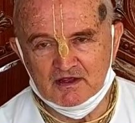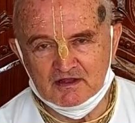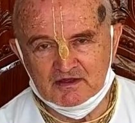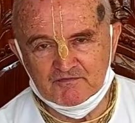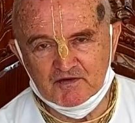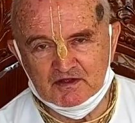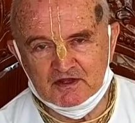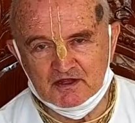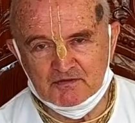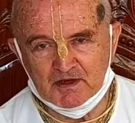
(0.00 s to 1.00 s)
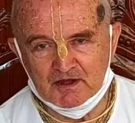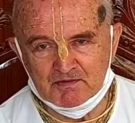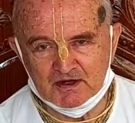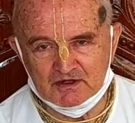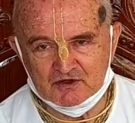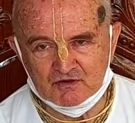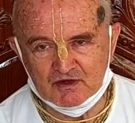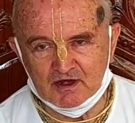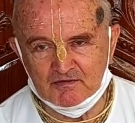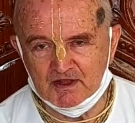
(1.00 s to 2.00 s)
defeated by
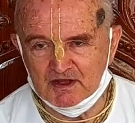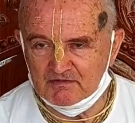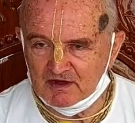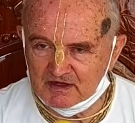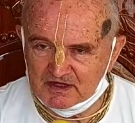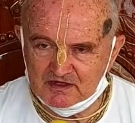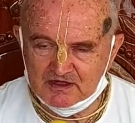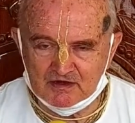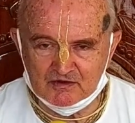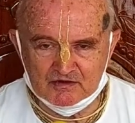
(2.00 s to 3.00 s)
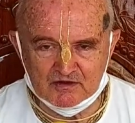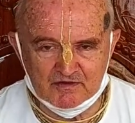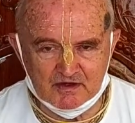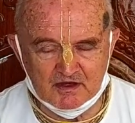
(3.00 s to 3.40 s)
Parasuram, and they were kicked out of the